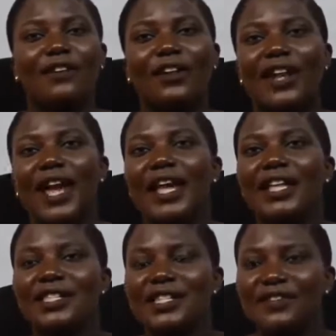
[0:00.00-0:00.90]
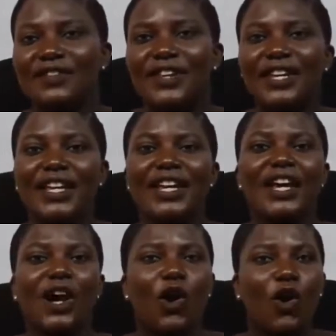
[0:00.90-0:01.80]
Online TV,
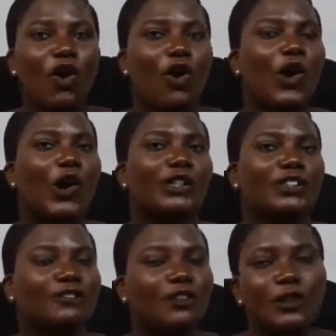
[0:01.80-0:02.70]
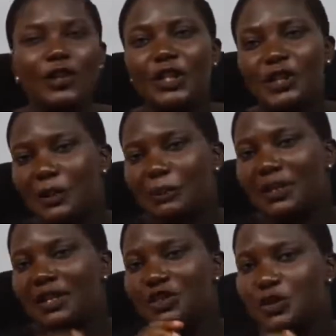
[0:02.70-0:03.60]
or on the following
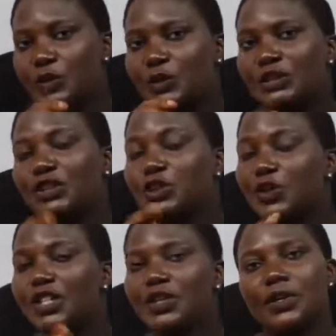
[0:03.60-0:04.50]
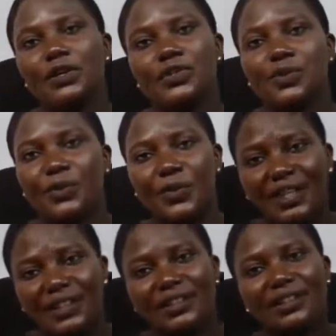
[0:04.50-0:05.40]
numbers showing on your
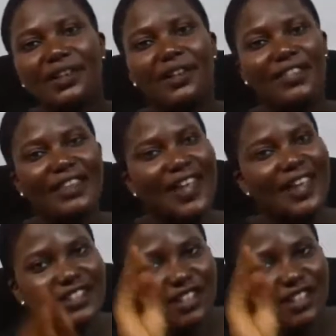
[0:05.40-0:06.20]
screen. Thanks.